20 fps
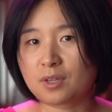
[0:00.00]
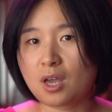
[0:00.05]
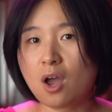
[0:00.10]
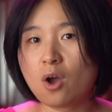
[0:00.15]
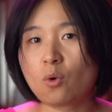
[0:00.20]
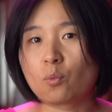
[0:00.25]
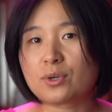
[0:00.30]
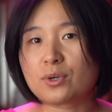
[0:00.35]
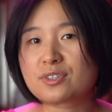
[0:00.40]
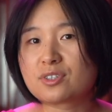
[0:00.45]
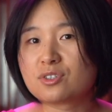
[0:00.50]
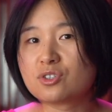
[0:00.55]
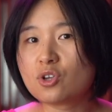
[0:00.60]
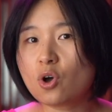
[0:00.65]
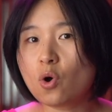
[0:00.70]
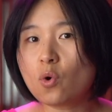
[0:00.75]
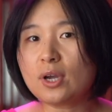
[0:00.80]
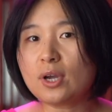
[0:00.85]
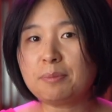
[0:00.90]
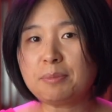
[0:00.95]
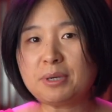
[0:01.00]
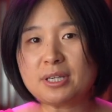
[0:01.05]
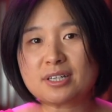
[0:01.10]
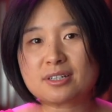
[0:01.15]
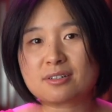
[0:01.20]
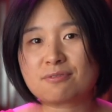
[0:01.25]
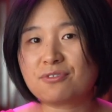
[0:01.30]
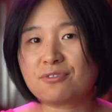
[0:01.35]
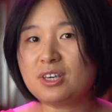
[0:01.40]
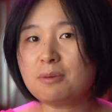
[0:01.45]
With no
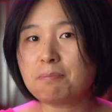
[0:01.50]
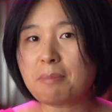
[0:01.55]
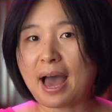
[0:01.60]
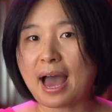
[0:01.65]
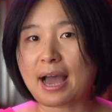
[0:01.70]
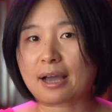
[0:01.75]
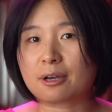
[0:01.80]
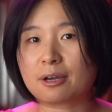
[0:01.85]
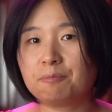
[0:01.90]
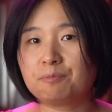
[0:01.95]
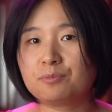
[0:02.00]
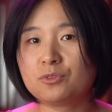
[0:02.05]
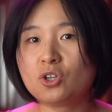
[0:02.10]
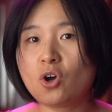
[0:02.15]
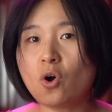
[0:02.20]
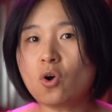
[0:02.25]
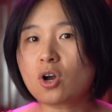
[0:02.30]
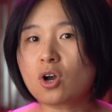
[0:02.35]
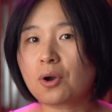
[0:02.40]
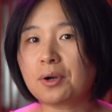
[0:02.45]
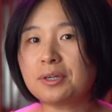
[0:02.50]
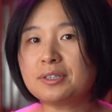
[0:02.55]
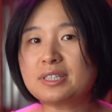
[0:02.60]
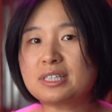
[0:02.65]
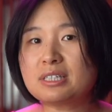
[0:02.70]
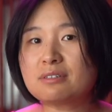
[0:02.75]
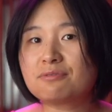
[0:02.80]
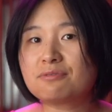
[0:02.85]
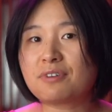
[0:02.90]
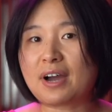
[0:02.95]
immediate feedback, no
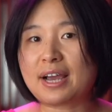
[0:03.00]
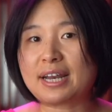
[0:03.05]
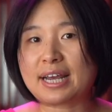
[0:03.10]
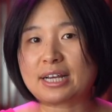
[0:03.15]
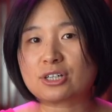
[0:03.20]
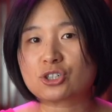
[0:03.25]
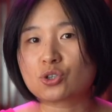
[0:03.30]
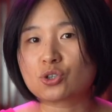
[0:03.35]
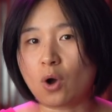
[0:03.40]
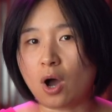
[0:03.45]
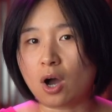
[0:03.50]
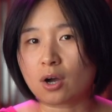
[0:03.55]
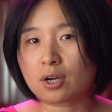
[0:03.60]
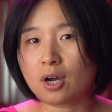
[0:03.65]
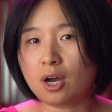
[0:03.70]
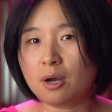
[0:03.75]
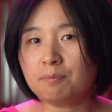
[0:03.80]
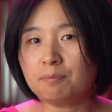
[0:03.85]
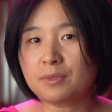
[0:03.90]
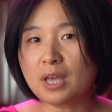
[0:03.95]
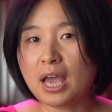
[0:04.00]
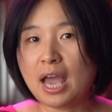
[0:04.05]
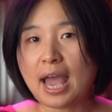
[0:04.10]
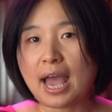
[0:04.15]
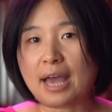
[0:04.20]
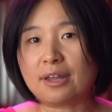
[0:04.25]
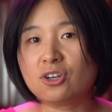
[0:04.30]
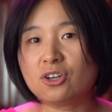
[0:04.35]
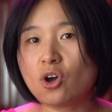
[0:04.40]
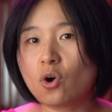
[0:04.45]
guaranteed financial outcome,
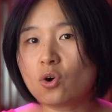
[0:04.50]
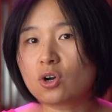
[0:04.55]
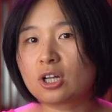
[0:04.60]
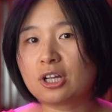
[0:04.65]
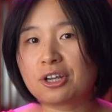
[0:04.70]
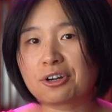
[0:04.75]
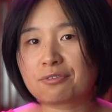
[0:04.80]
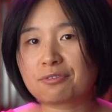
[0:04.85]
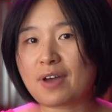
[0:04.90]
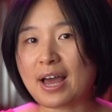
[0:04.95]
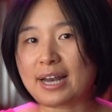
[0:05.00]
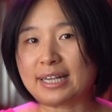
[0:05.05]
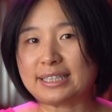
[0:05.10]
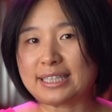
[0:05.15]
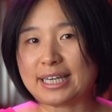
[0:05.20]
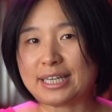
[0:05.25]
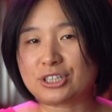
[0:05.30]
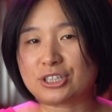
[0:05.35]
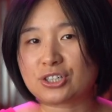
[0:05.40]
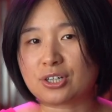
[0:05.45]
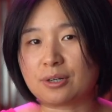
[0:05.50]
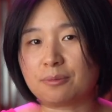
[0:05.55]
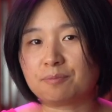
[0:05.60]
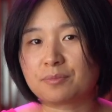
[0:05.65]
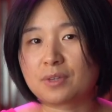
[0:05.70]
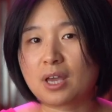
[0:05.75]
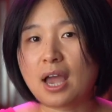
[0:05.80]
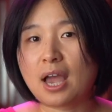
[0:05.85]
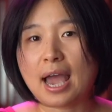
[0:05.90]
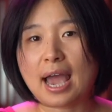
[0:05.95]
and no clear validation.
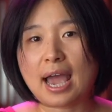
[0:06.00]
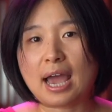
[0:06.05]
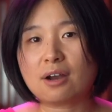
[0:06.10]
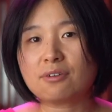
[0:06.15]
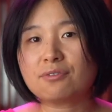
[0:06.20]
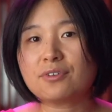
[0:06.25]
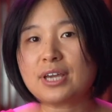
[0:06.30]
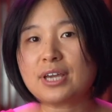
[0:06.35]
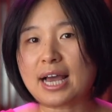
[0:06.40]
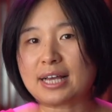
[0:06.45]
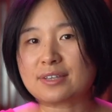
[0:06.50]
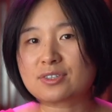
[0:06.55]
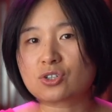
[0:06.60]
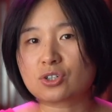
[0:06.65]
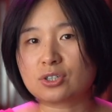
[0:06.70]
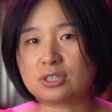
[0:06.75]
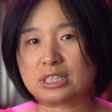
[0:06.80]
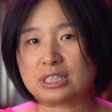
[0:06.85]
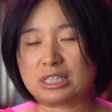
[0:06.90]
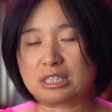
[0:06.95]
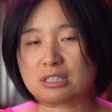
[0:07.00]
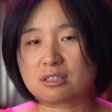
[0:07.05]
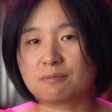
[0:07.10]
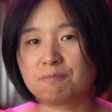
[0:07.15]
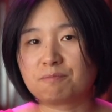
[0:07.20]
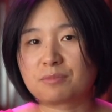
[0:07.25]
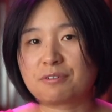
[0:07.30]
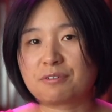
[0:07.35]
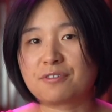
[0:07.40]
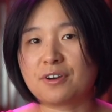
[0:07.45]
Every uncertainty
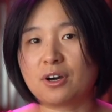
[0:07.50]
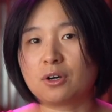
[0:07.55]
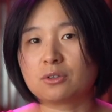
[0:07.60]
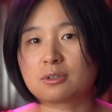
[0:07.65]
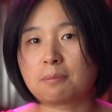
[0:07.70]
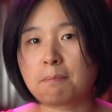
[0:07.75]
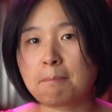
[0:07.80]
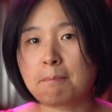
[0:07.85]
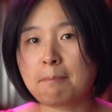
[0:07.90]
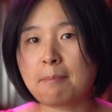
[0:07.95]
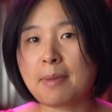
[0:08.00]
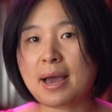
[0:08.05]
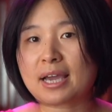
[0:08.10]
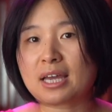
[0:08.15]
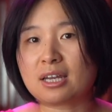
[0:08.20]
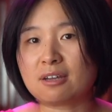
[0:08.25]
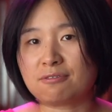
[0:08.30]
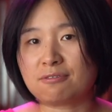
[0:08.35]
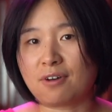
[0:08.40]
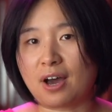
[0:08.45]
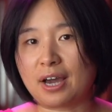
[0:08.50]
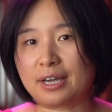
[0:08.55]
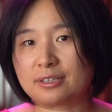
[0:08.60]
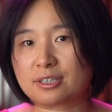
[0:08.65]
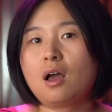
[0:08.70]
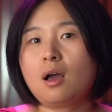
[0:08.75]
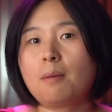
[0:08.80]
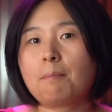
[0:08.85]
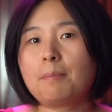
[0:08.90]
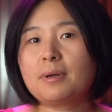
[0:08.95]
felt
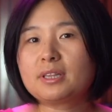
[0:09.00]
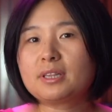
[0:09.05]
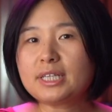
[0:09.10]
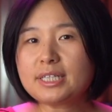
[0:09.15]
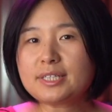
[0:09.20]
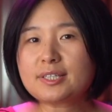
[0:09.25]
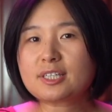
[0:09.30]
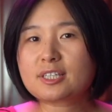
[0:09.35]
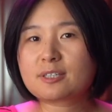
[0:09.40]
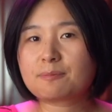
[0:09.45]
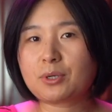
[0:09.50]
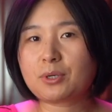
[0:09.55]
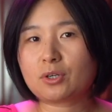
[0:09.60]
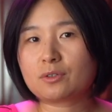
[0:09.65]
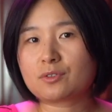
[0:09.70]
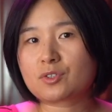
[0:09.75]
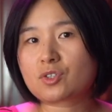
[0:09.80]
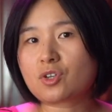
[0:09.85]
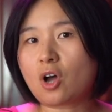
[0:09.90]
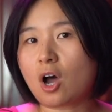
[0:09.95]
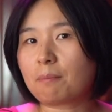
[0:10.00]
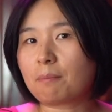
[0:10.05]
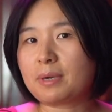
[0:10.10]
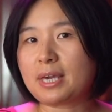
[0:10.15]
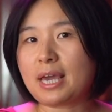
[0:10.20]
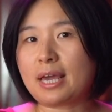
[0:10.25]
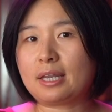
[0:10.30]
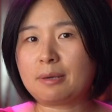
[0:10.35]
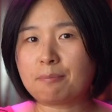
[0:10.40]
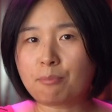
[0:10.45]
magnified. But this experience taught me
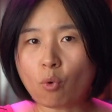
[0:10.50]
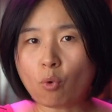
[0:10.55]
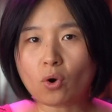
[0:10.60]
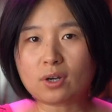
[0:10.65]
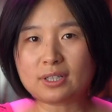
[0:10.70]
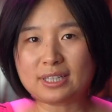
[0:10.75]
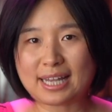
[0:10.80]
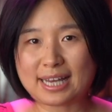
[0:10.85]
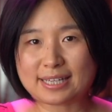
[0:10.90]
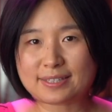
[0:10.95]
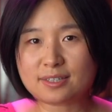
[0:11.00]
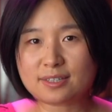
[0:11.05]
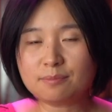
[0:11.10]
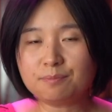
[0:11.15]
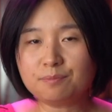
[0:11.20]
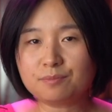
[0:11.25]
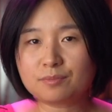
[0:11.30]
an important lesson.